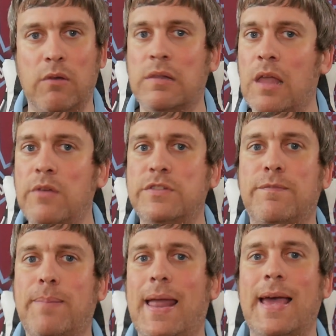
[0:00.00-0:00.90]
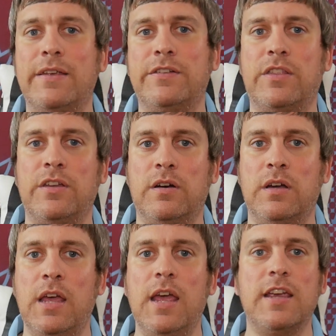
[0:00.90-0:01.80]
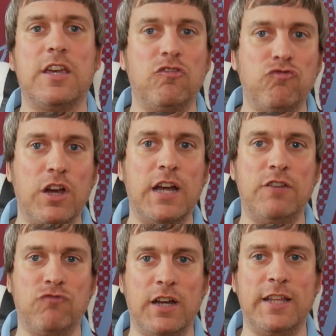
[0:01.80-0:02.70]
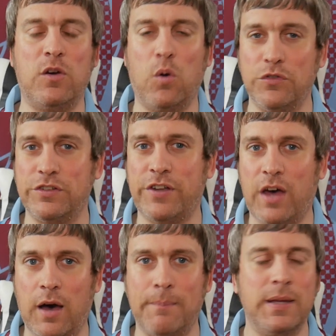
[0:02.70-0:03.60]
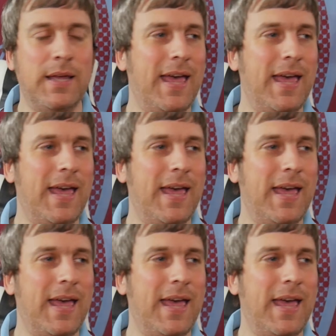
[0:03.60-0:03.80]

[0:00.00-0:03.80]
Loads of players that can really, really cause us harm,